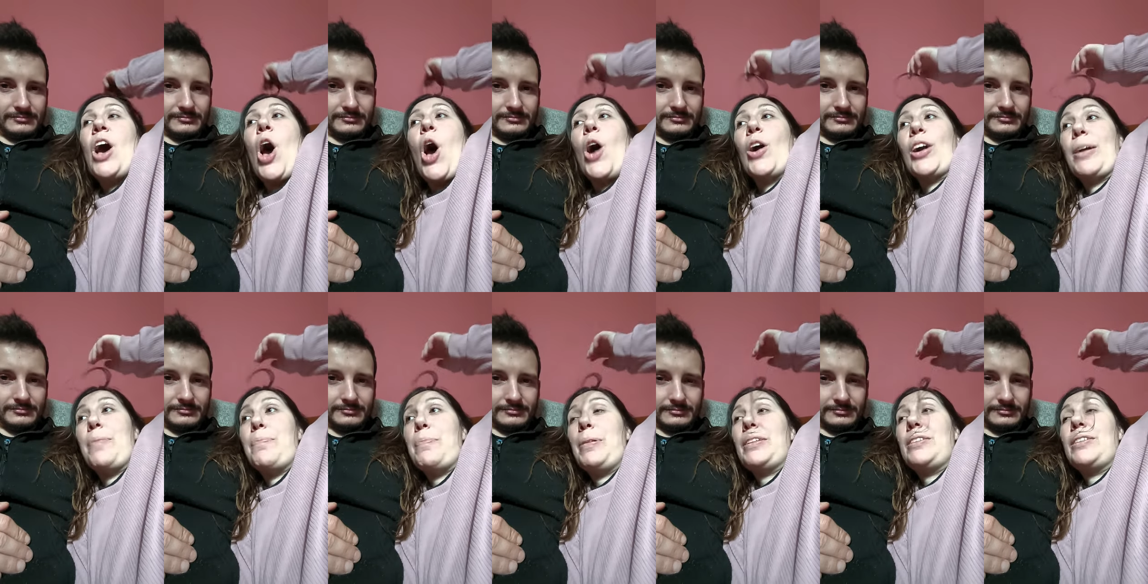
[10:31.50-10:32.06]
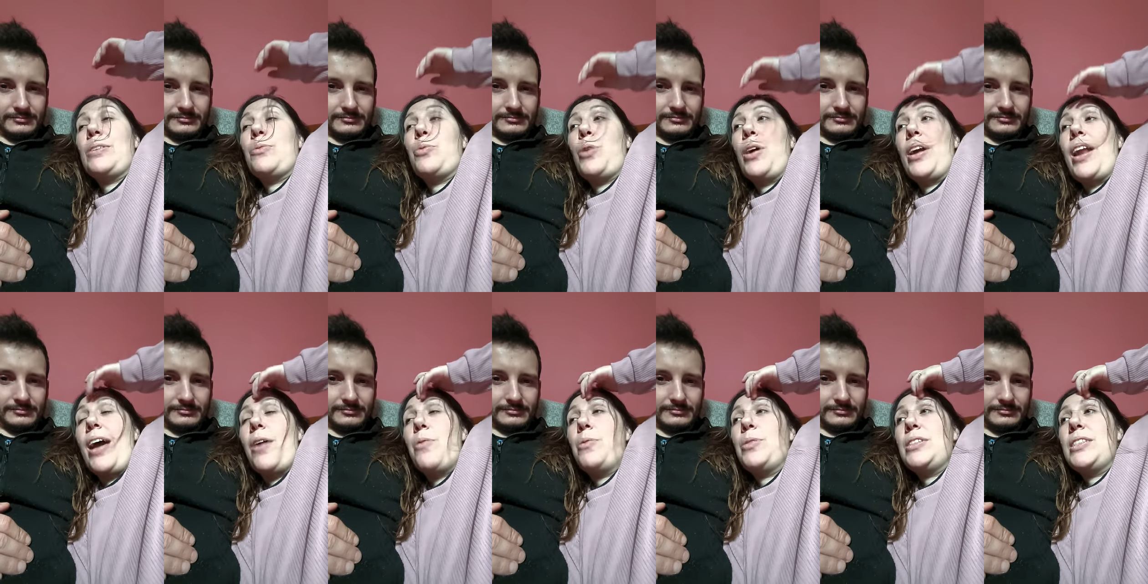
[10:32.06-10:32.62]
Speaker 1: Okay, but
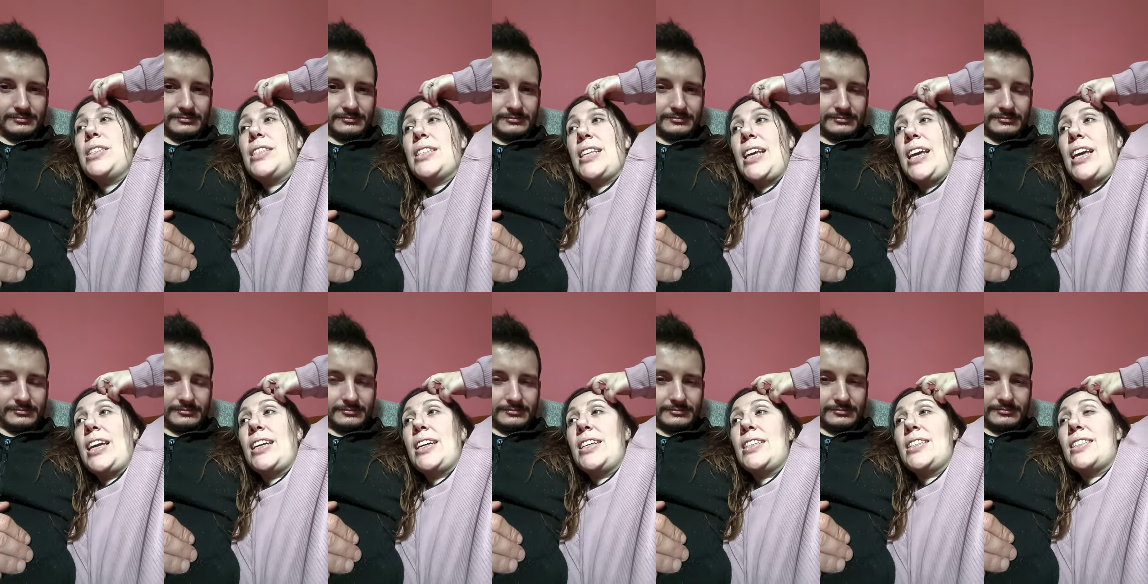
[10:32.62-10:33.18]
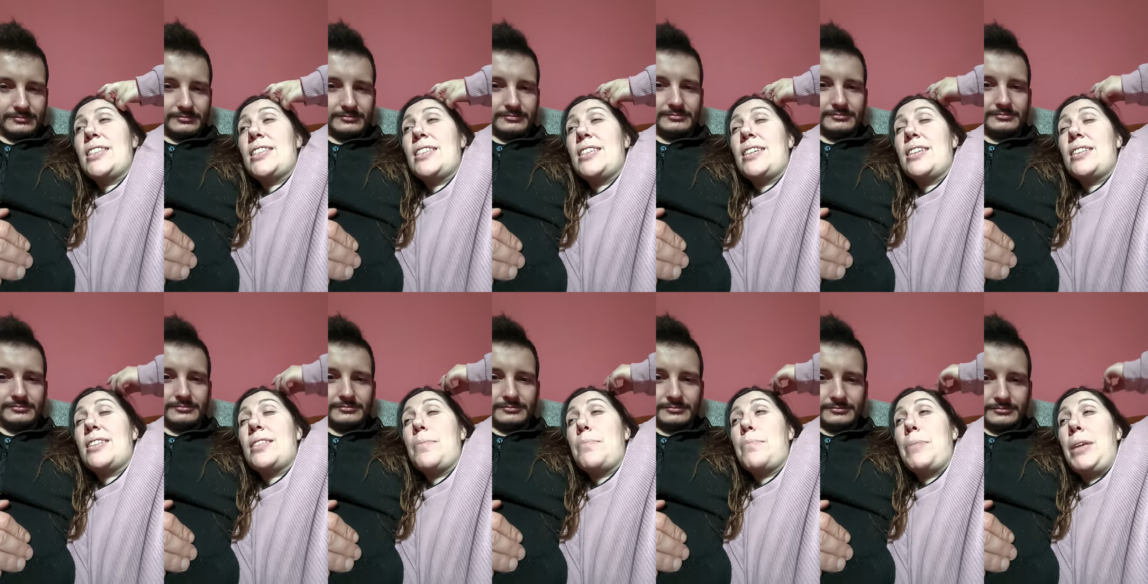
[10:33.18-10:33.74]
what I was saying is
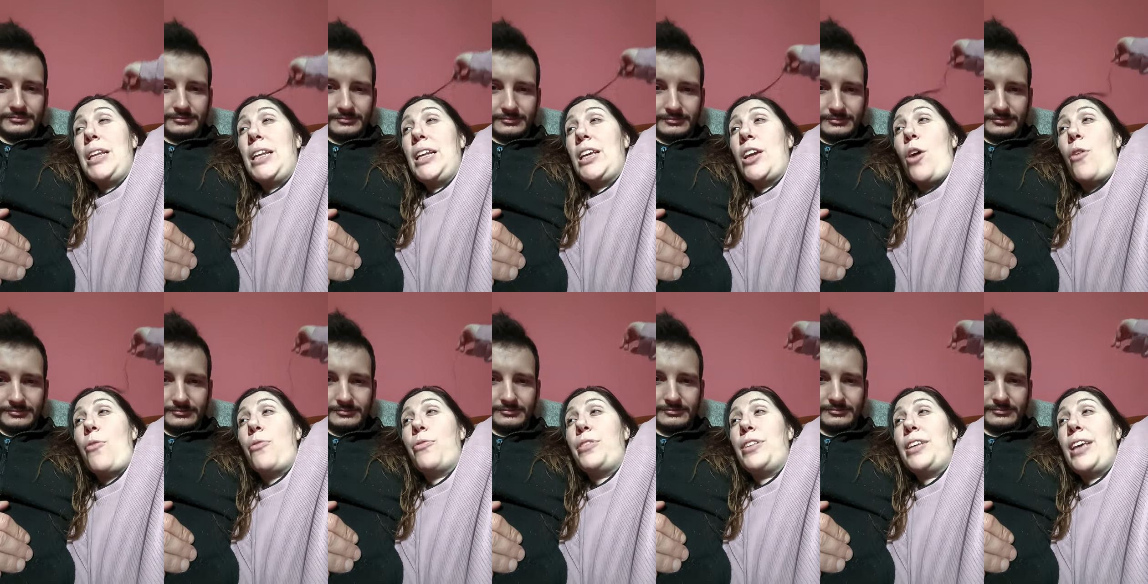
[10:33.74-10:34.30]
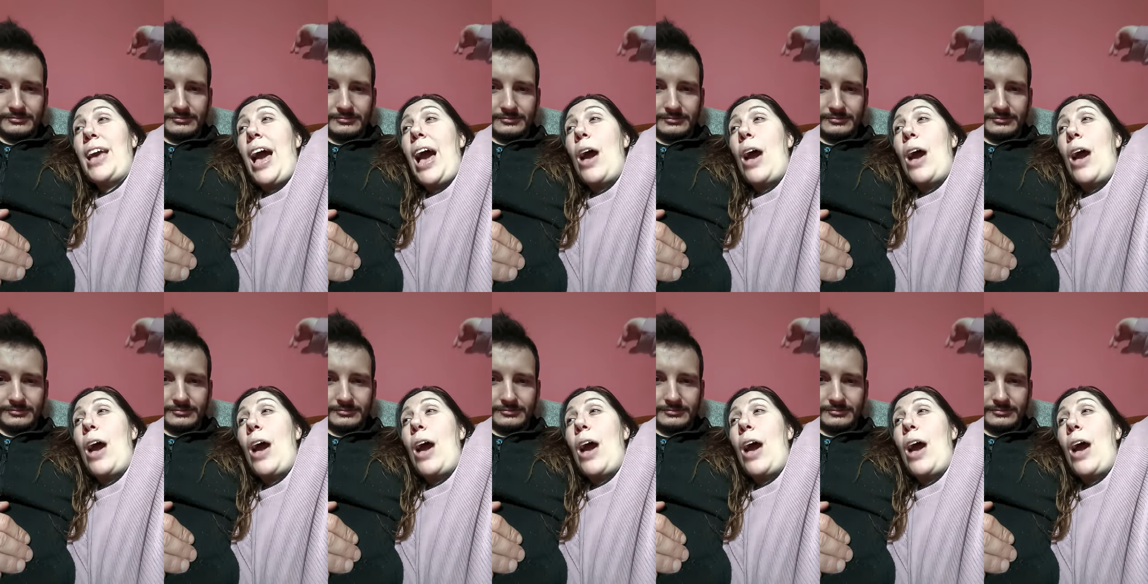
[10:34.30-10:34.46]
the, the meaning of the